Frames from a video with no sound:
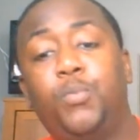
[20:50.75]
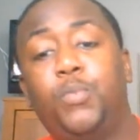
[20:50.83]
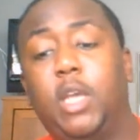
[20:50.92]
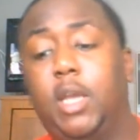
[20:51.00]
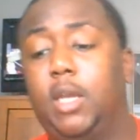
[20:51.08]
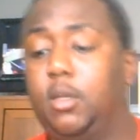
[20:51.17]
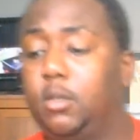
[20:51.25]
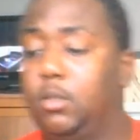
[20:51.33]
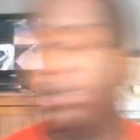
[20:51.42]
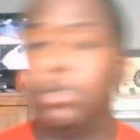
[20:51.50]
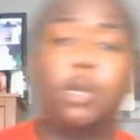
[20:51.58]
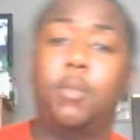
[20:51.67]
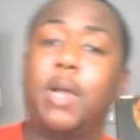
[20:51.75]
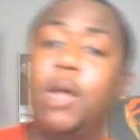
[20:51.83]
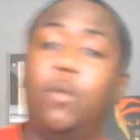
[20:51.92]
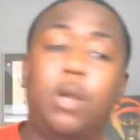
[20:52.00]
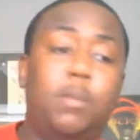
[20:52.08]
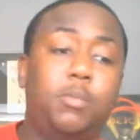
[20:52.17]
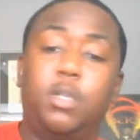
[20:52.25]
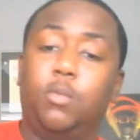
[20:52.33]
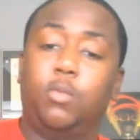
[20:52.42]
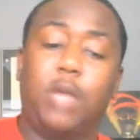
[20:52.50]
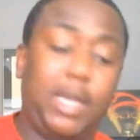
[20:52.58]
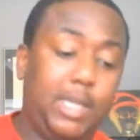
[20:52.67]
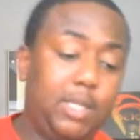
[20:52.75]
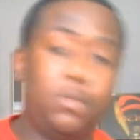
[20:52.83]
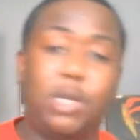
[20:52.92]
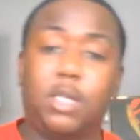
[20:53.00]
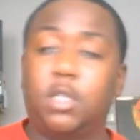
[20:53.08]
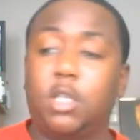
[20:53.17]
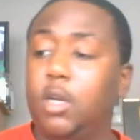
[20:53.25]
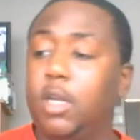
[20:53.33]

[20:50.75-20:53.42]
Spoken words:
and somehow I guess when I turned it,